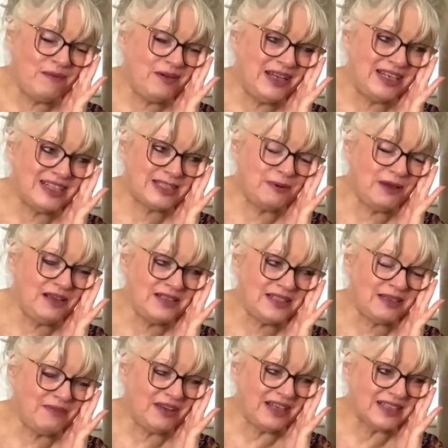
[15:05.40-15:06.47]
mean, I suppose
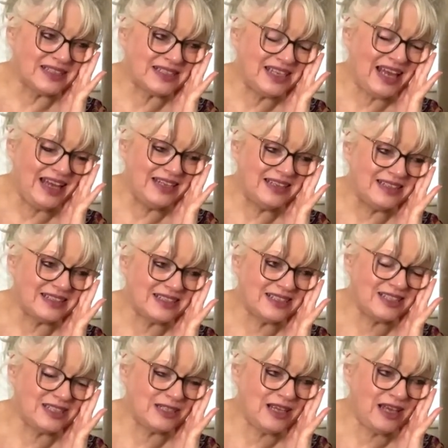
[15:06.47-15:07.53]
it makes sense
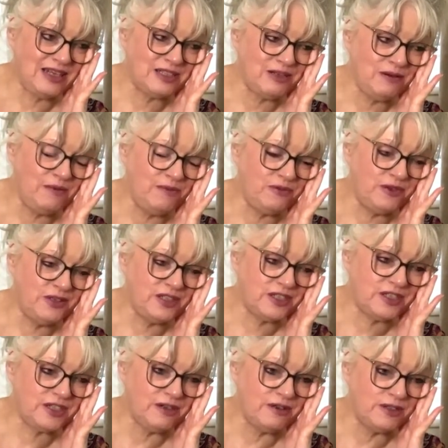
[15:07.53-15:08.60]
because they do embroider
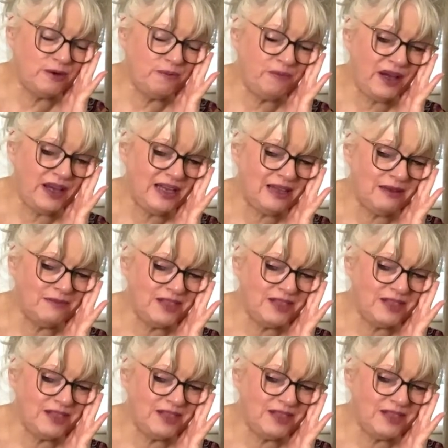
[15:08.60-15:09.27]
shoes. You buy them,